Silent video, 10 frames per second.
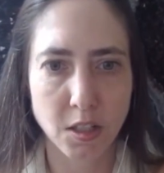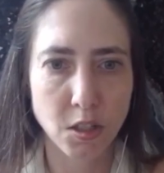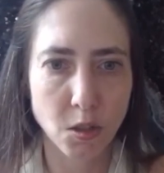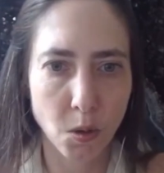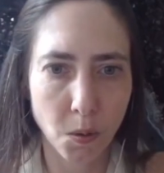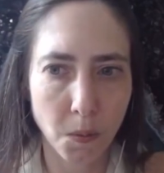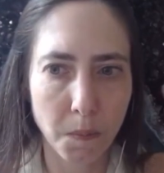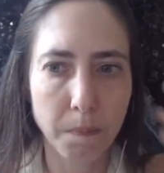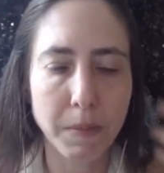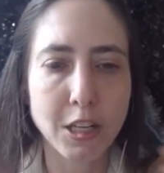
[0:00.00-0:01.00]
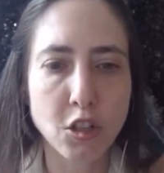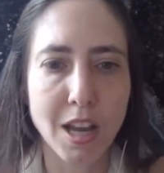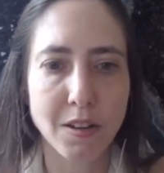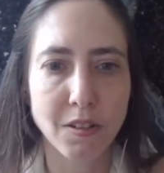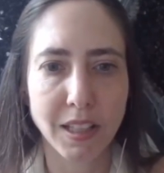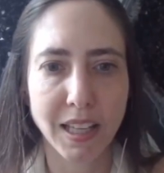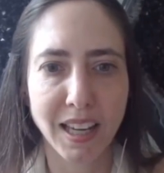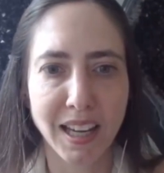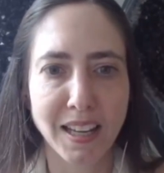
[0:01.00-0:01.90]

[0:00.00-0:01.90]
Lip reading: So me channeling,